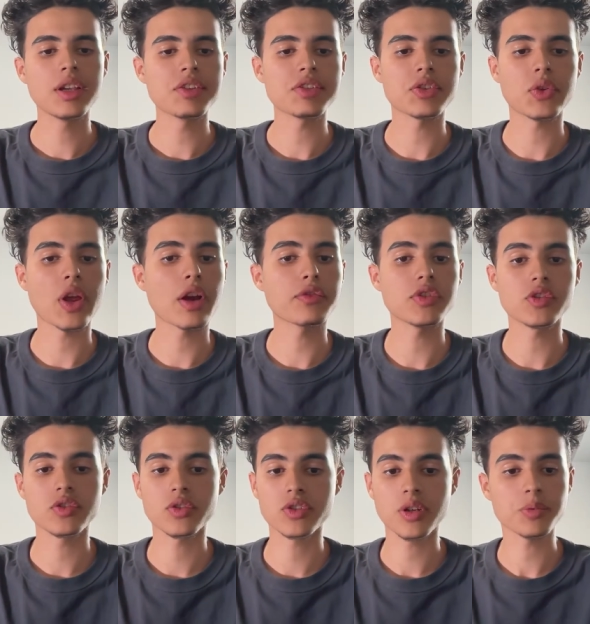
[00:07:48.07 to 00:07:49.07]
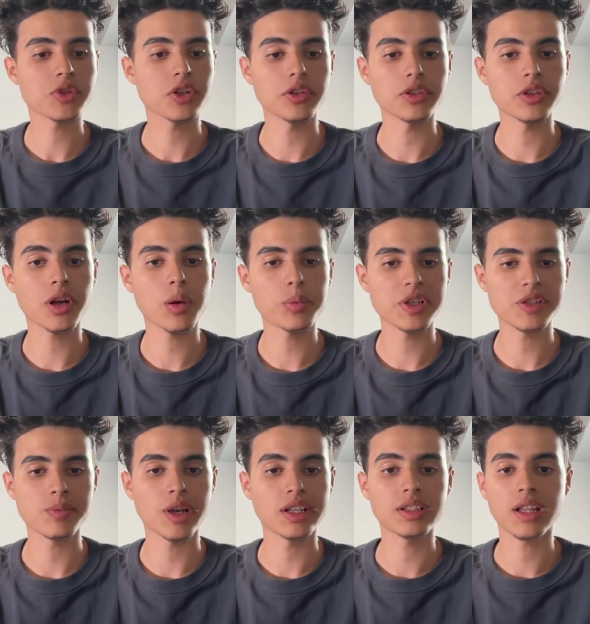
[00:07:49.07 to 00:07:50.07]
So now if you search up certain
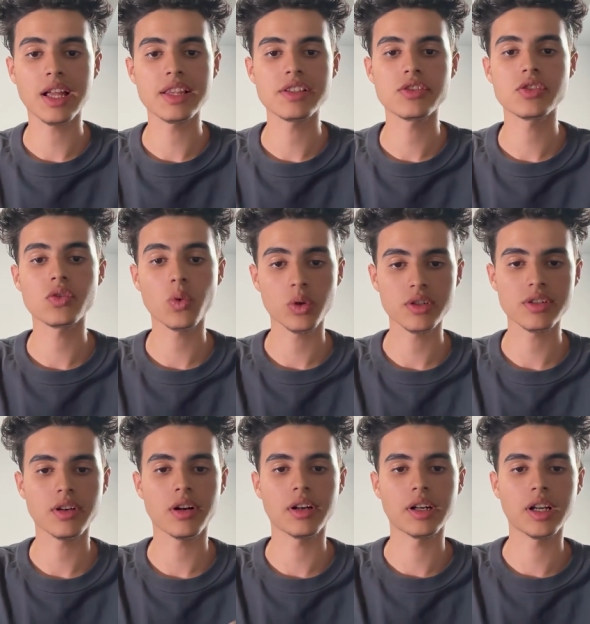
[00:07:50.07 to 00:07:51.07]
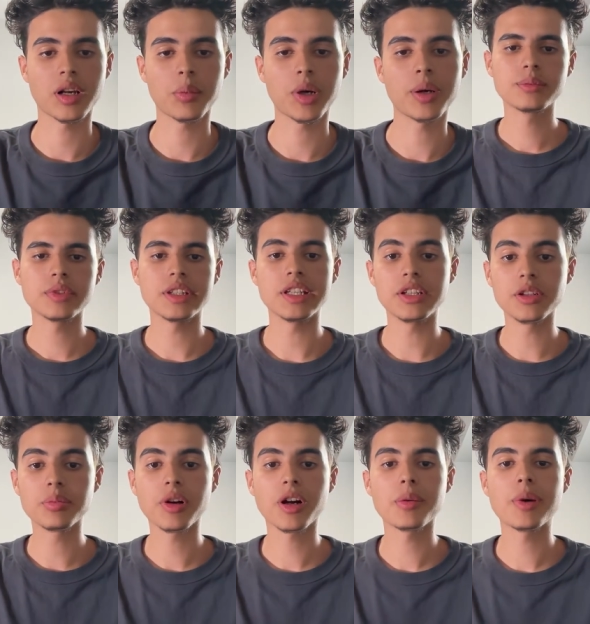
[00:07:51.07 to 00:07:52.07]
topics, my clients' shorts are gonna come up. The
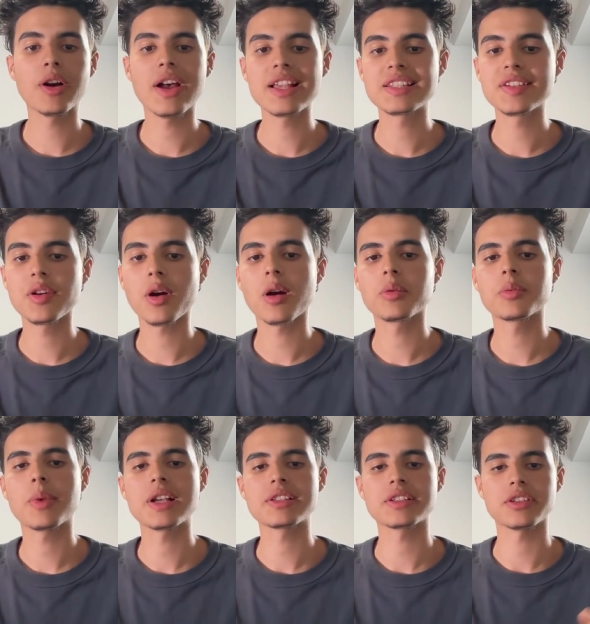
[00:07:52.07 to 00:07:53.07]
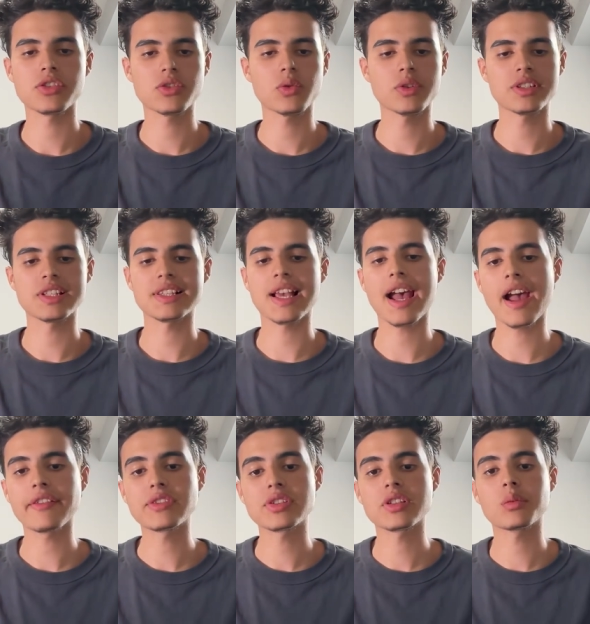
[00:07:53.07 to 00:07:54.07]
good part about SEO optimizing your shorts is that
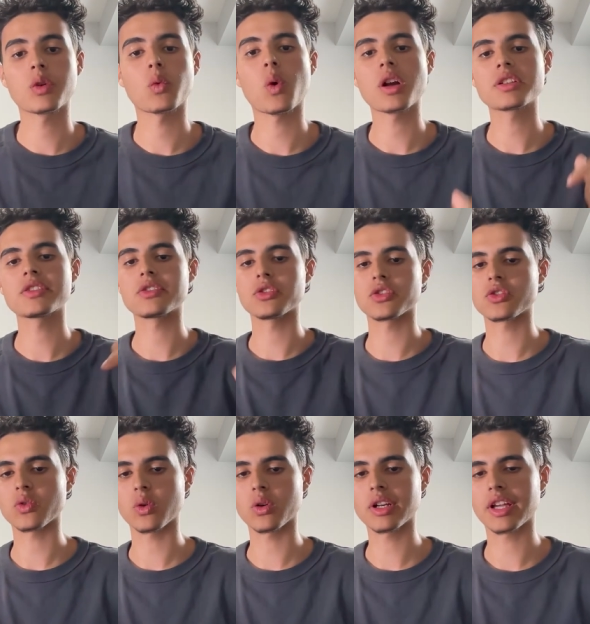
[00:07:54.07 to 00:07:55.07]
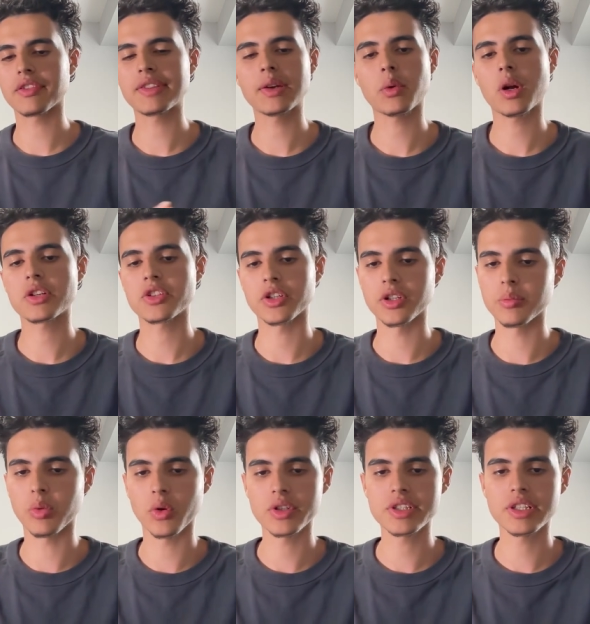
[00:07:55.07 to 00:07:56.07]
after someone watches your short, if they watch a good
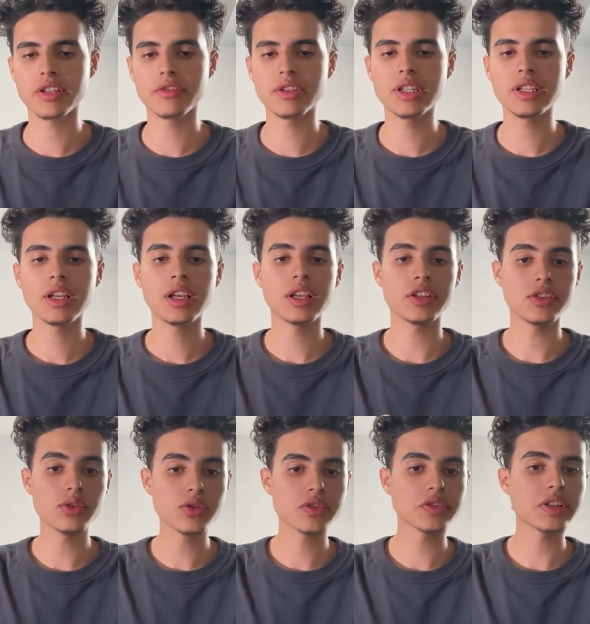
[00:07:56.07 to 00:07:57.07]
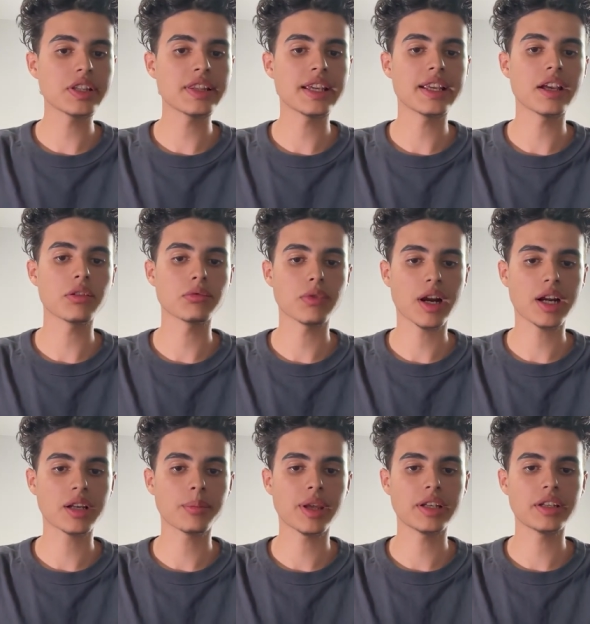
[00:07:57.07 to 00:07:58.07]
portion of it, usually they get
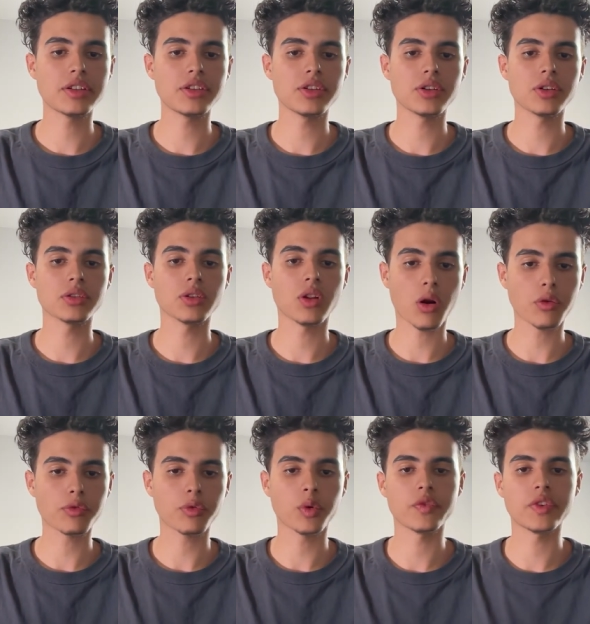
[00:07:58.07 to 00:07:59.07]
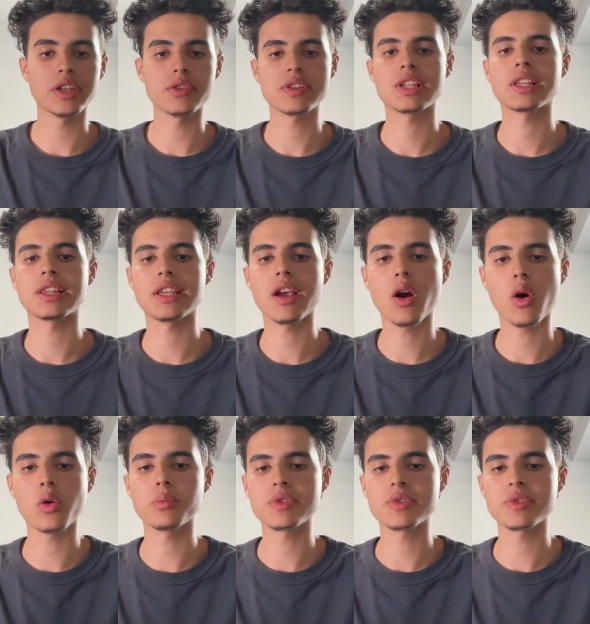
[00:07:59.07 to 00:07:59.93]
recommended your long form videos in the home